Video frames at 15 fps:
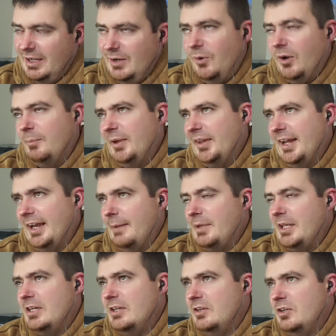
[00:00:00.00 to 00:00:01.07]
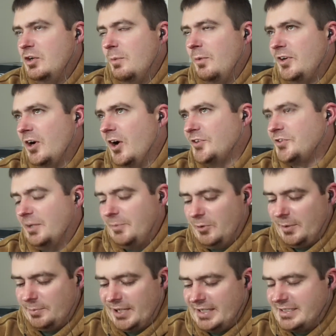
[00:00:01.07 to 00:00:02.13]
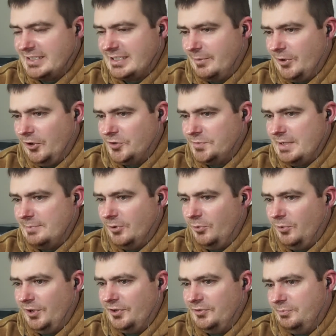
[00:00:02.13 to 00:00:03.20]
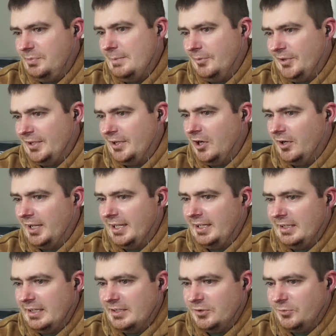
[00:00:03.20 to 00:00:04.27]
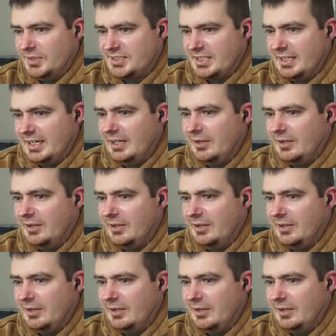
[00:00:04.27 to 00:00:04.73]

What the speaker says: Well, but then I mean, you're also going to be replacing some of those people with people that are getting into whiskey now